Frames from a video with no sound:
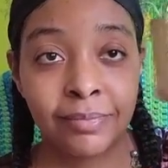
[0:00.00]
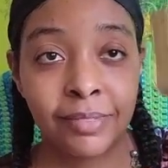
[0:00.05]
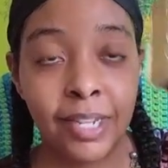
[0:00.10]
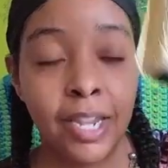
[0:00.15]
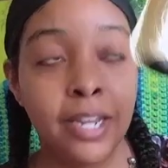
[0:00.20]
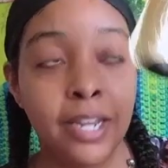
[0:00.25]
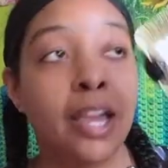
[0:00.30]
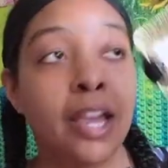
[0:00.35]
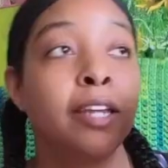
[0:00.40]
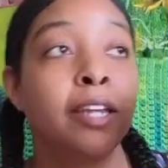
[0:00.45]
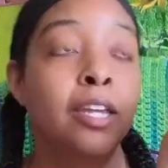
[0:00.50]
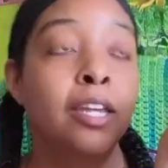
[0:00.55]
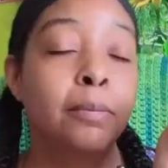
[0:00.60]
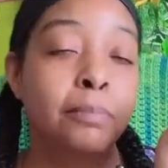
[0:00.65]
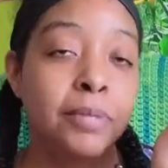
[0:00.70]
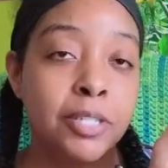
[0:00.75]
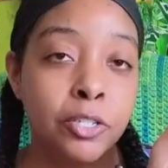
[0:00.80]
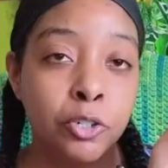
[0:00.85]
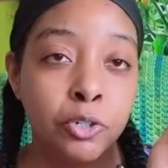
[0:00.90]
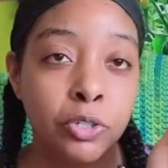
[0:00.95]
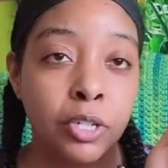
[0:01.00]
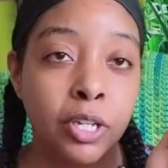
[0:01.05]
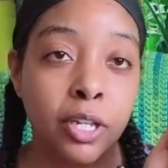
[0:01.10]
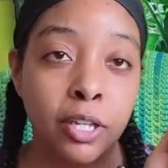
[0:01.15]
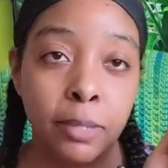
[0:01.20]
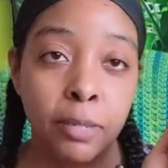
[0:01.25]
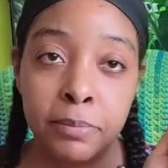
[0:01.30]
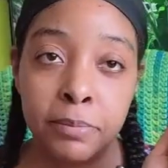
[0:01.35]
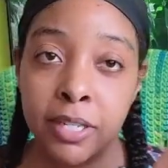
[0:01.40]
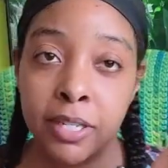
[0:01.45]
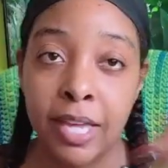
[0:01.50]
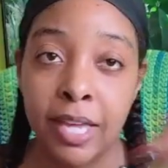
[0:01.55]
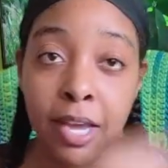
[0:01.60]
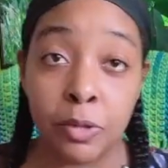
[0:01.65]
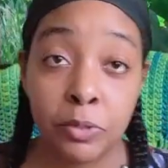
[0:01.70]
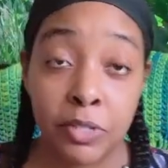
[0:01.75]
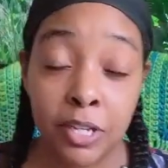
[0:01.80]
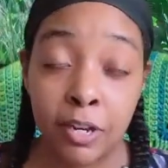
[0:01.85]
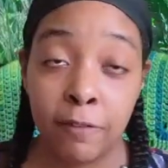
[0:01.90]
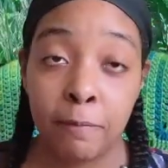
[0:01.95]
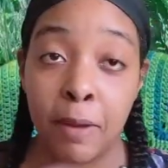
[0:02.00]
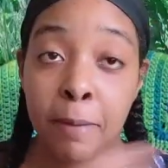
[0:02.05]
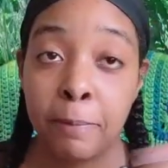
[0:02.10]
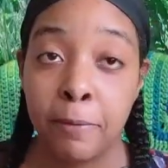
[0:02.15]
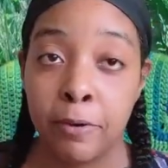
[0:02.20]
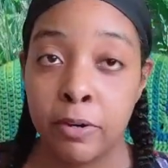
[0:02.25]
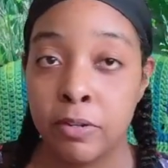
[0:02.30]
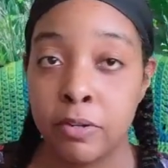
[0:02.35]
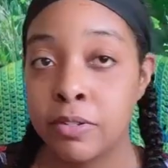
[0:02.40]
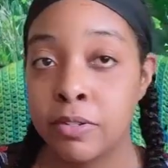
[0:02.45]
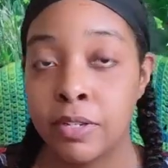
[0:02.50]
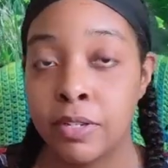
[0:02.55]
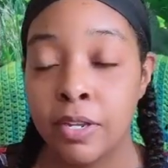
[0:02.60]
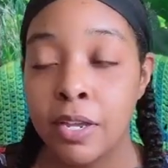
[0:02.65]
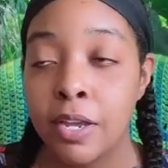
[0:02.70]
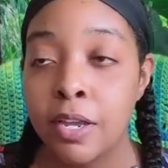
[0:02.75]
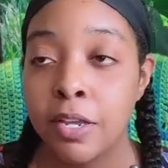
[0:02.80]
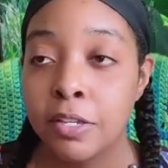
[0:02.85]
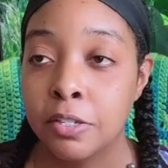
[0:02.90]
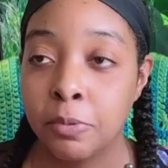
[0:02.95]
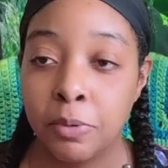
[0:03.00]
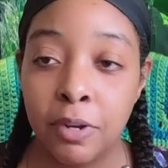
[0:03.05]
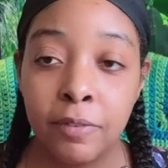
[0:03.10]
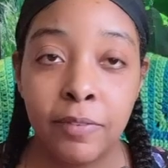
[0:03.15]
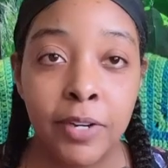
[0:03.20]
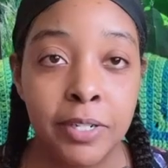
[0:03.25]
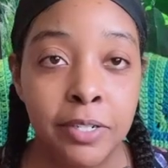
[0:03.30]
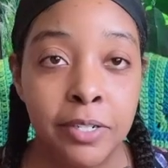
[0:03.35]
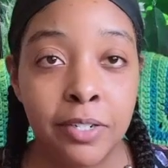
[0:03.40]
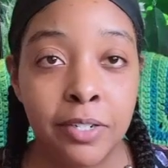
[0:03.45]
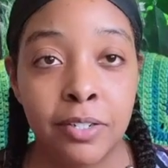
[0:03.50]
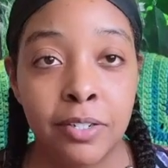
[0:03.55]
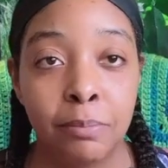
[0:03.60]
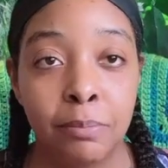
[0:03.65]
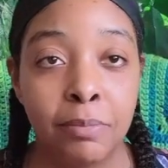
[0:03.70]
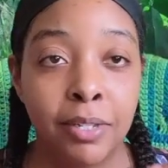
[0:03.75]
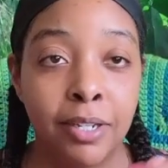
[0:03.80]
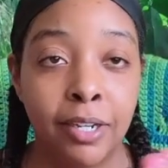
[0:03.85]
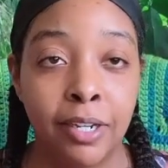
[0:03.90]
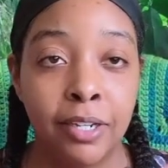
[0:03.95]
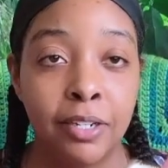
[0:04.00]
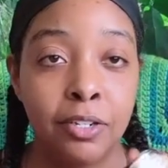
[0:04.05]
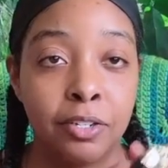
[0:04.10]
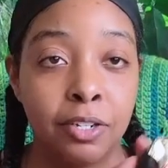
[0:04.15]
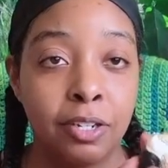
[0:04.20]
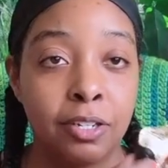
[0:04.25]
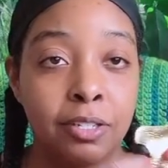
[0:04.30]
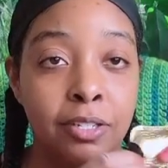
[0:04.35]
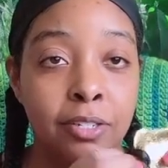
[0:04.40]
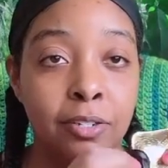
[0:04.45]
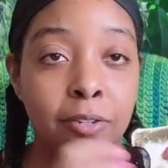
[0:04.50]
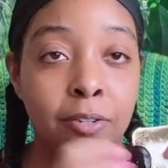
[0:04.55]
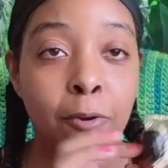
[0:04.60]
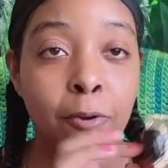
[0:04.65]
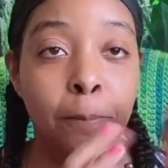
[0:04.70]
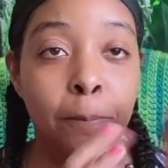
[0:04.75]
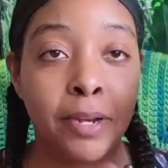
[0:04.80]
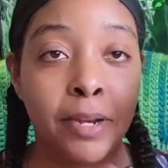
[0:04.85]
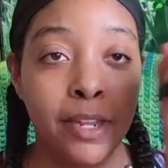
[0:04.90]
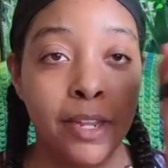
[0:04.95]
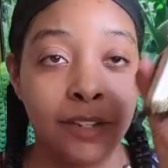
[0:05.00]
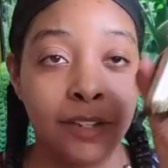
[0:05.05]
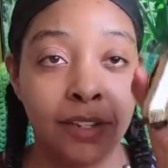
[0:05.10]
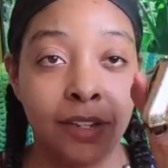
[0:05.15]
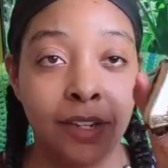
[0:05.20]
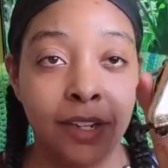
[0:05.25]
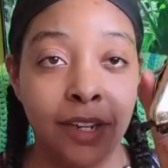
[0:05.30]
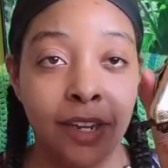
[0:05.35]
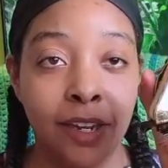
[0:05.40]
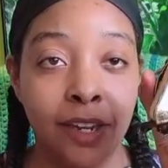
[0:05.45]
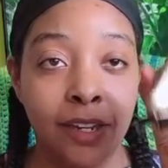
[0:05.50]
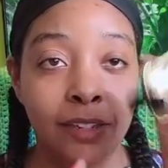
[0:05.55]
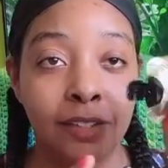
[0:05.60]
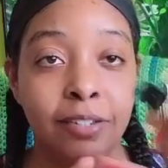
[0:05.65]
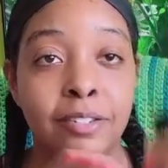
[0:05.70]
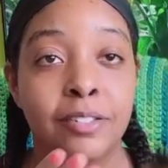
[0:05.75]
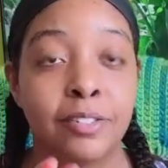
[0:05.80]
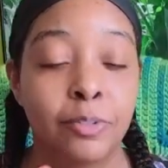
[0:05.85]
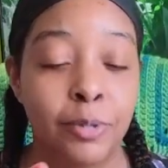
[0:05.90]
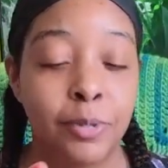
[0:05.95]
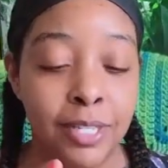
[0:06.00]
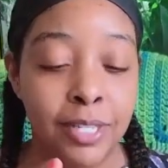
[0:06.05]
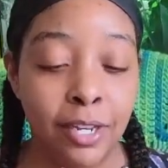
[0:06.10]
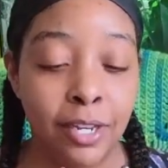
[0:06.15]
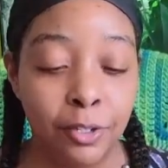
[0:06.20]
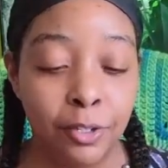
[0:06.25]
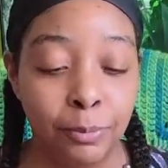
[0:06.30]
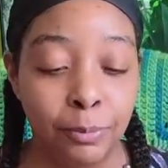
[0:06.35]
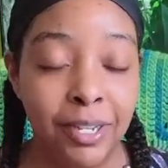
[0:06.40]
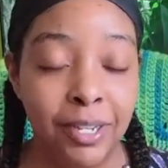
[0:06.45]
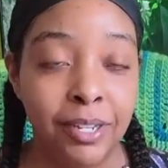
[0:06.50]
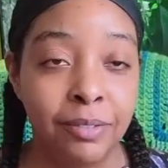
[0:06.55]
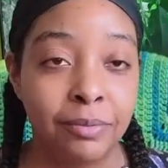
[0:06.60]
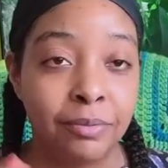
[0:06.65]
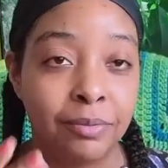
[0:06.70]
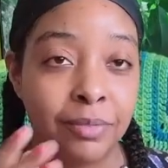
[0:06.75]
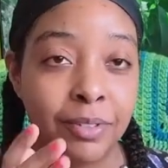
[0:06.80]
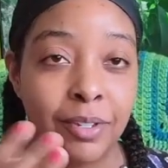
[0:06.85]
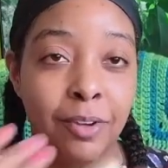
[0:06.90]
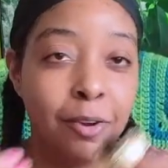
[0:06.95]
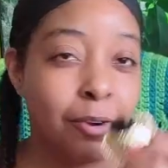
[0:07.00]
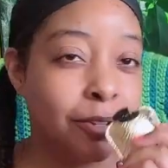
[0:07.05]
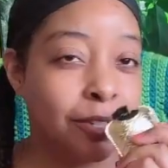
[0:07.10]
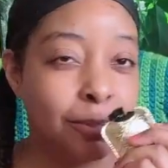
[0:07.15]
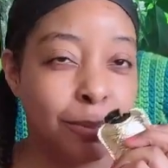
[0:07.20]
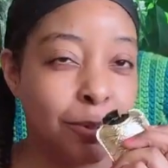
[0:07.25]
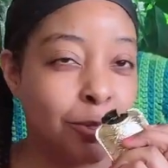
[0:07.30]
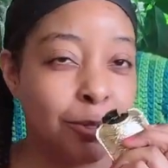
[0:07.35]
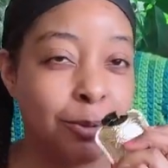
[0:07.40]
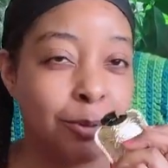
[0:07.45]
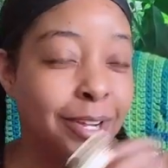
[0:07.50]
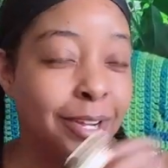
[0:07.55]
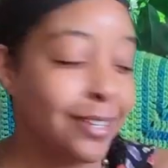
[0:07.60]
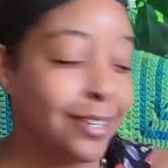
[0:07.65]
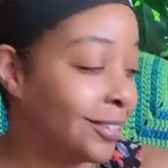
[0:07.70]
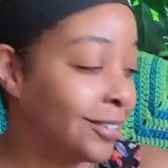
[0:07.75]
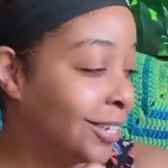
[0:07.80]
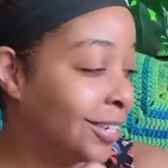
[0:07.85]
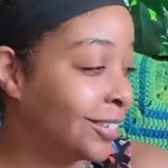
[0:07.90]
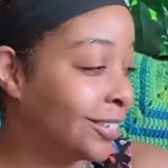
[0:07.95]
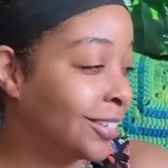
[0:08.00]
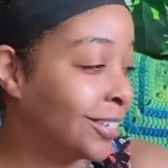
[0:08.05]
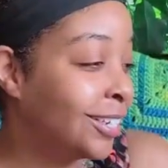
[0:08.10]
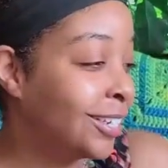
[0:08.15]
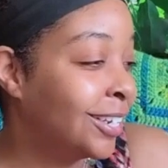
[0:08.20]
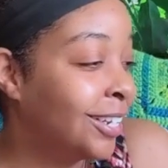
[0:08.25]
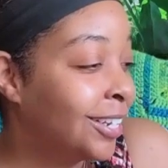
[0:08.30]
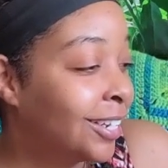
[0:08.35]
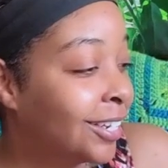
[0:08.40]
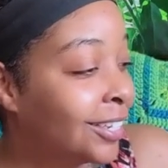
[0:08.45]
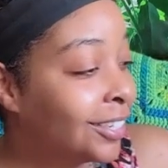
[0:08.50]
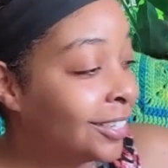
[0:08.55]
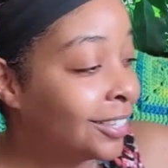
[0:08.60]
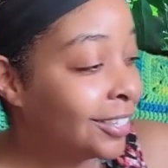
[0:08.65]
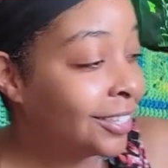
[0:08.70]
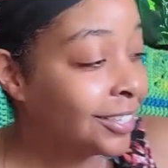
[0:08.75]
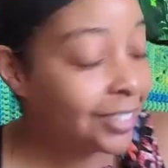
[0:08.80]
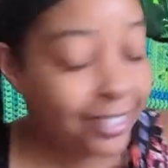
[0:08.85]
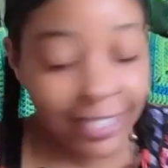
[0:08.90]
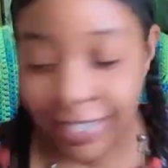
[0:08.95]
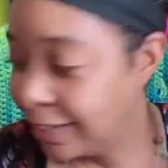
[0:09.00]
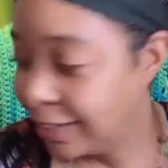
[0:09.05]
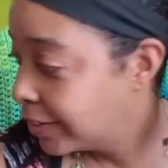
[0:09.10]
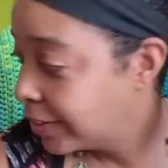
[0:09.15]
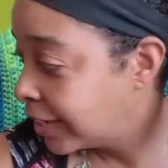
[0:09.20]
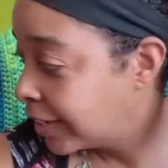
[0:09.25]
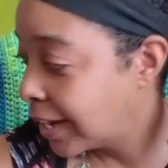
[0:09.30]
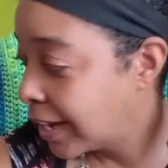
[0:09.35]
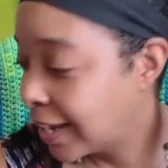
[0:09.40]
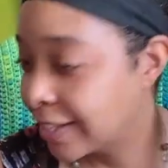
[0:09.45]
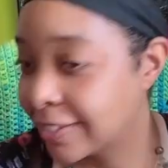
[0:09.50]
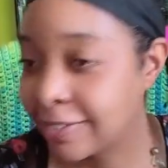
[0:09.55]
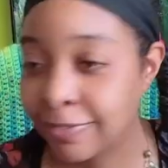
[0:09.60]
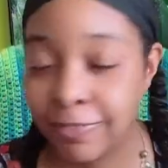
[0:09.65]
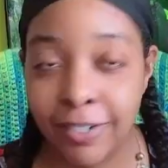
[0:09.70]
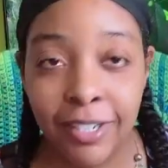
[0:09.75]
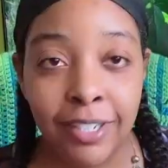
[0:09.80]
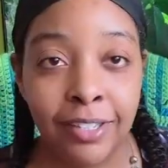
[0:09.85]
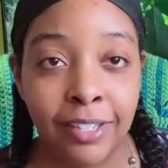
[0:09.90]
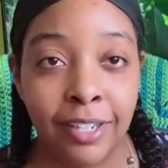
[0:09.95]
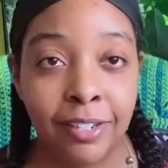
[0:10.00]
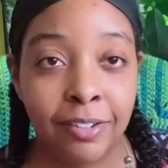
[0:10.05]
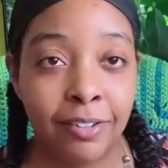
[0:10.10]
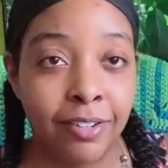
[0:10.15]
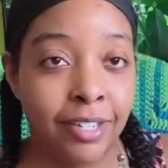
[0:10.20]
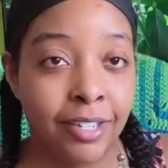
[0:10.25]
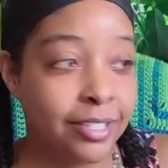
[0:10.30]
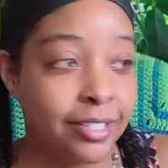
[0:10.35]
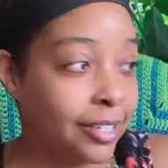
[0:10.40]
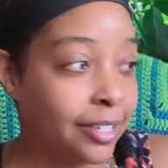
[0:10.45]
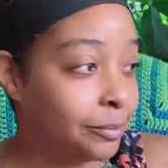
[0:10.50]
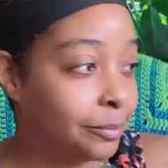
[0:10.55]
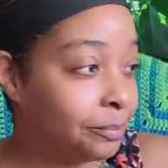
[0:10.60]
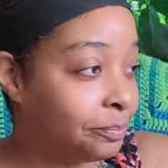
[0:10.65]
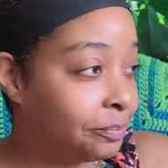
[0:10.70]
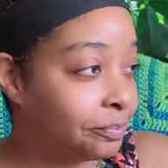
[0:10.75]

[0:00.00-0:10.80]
And I keep these usually clipped to the outside of my purse. So whenever I touch something, I can just open it and squeeze out a little bit let's mess I hear the cats running like crazy.